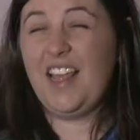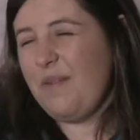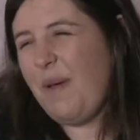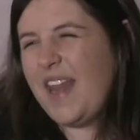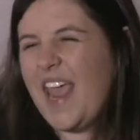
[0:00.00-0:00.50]

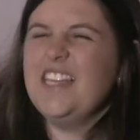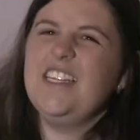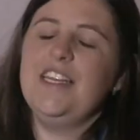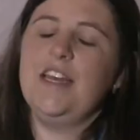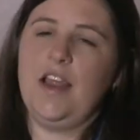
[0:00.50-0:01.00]
about
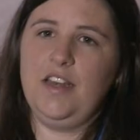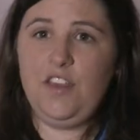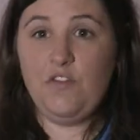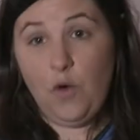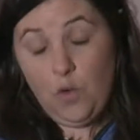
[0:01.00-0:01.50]

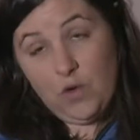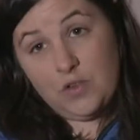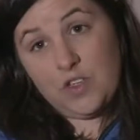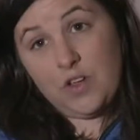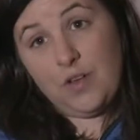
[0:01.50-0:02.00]
1894 or
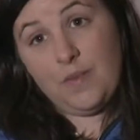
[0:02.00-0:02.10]
so.